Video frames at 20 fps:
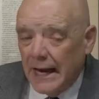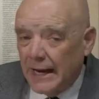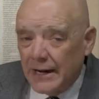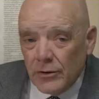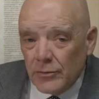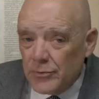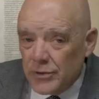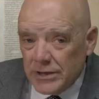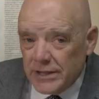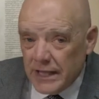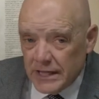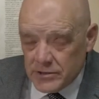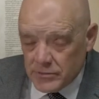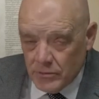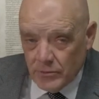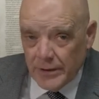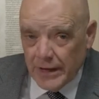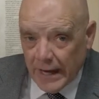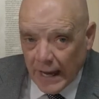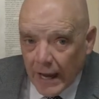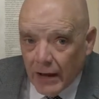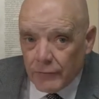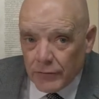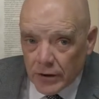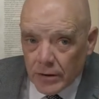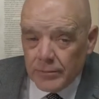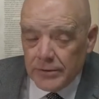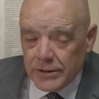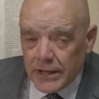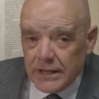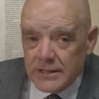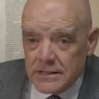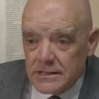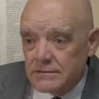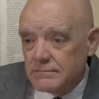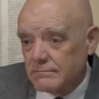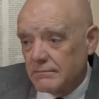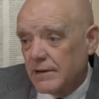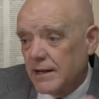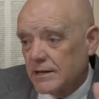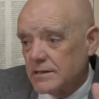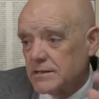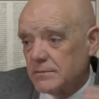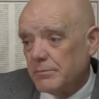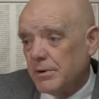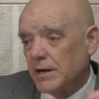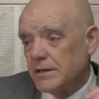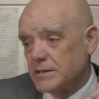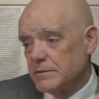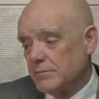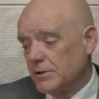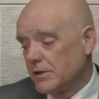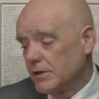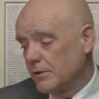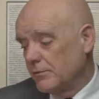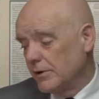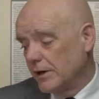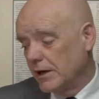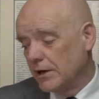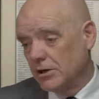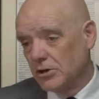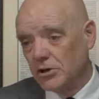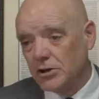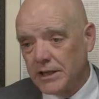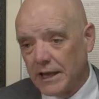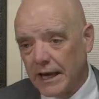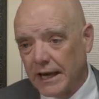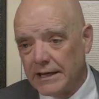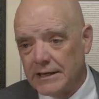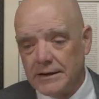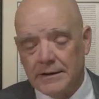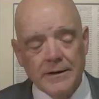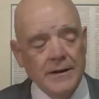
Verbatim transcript: I don't think that's what we have here, but that's that's a possibility we got to look at.